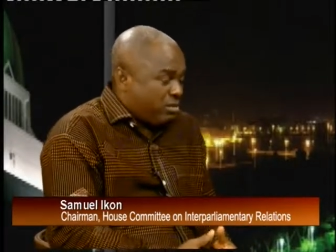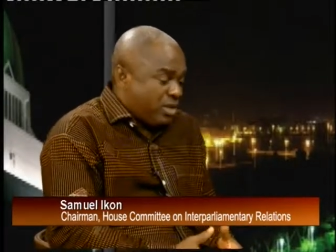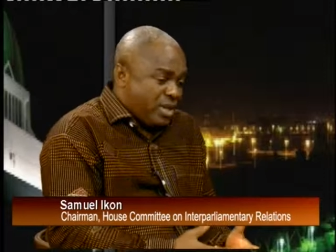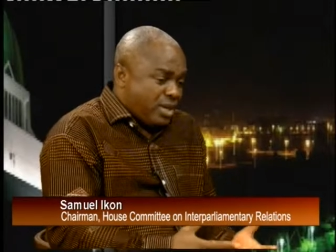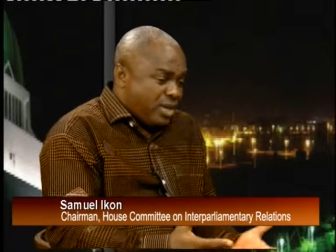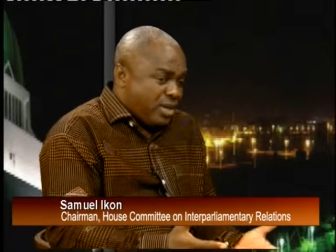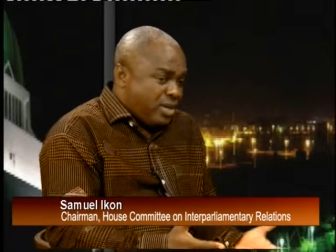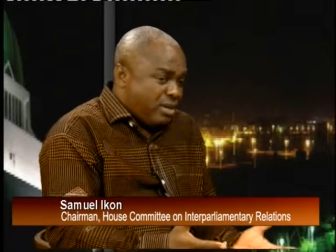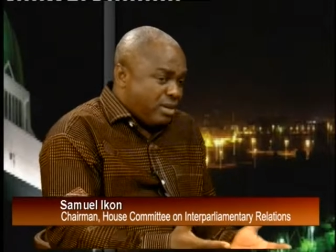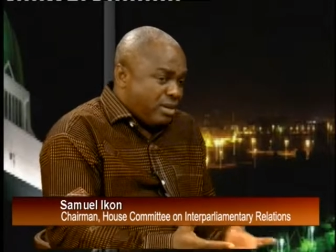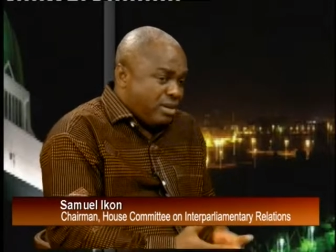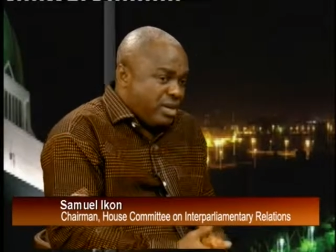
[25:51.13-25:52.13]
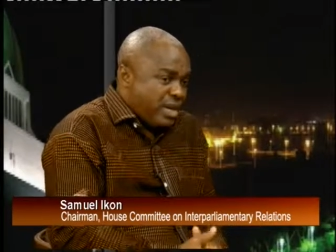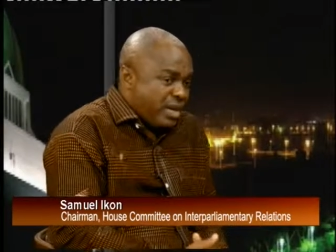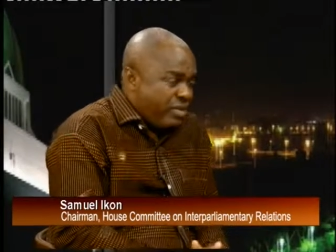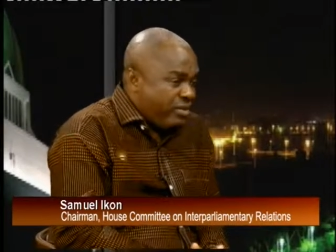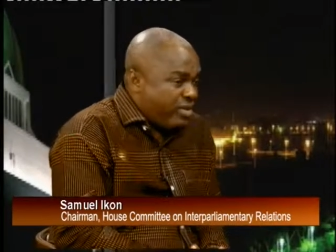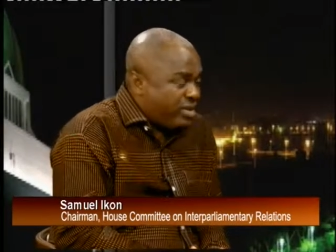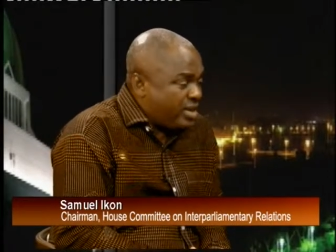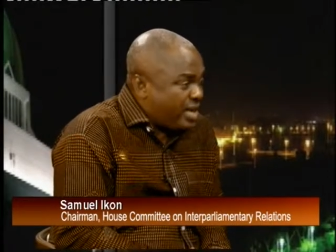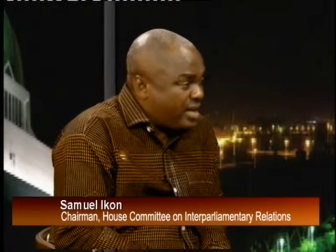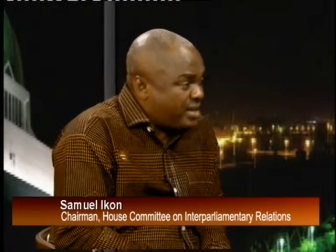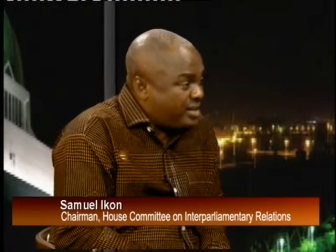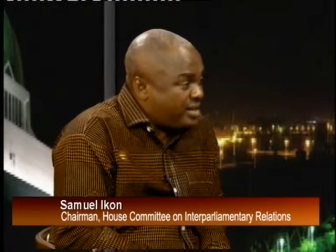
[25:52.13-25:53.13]
uh, even
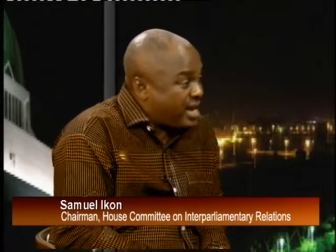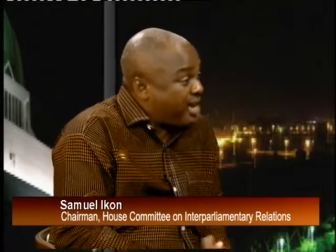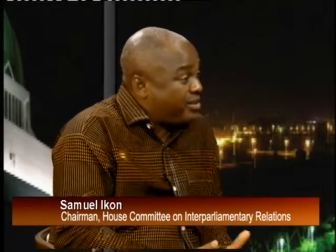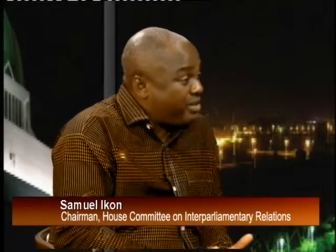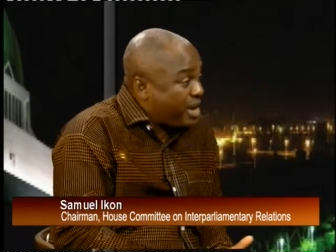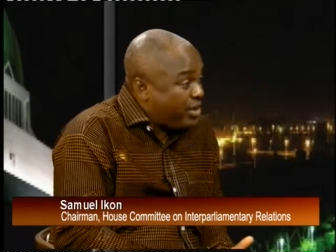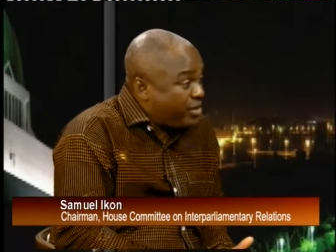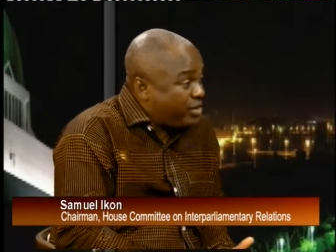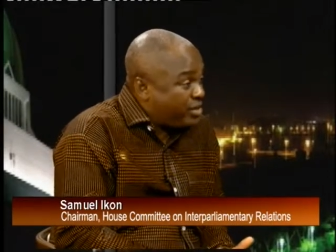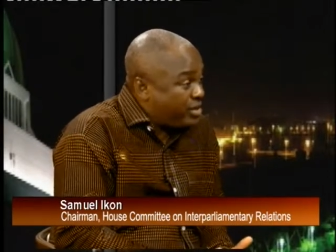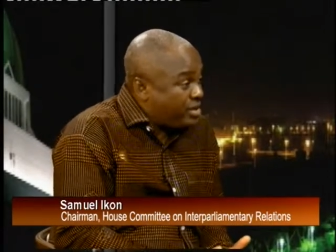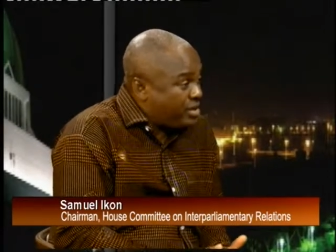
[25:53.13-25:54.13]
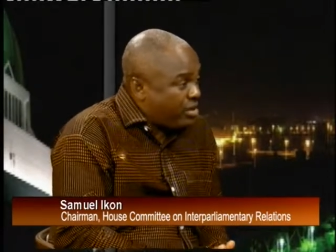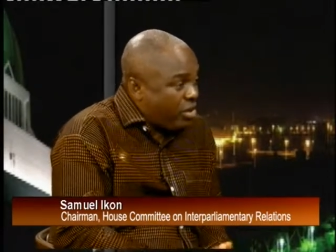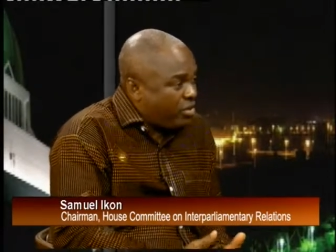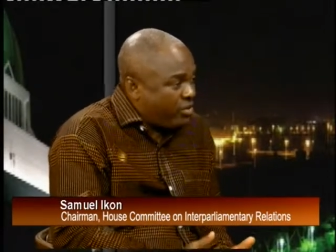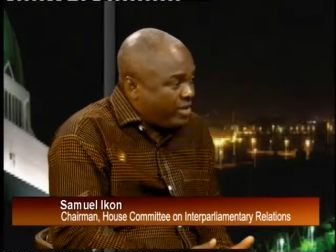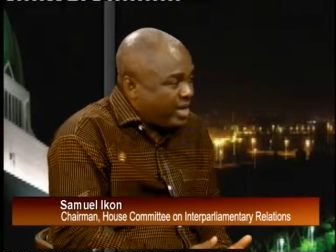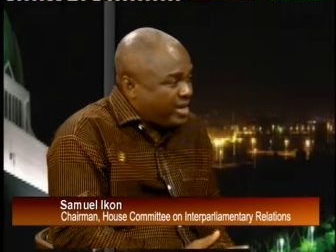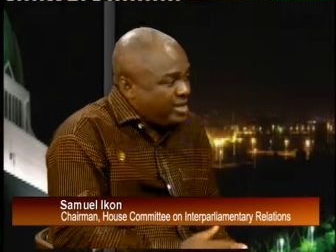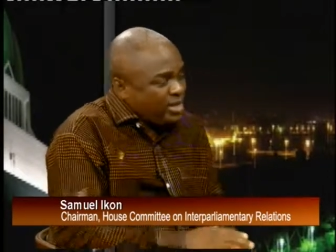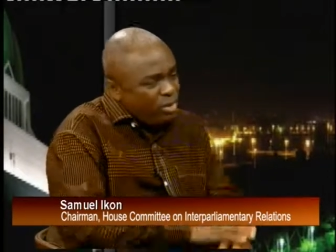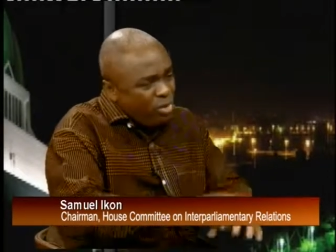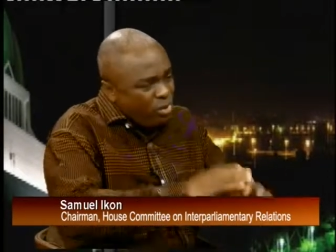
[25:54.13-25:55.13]
uh, child marriages and all of that. It's
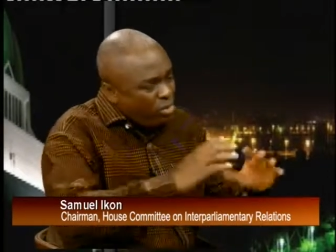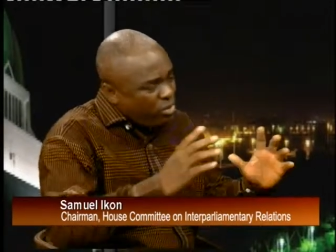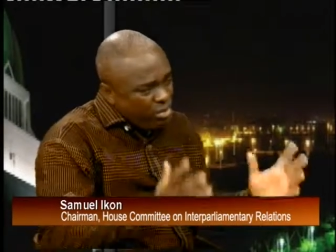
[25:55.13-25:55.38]
a whole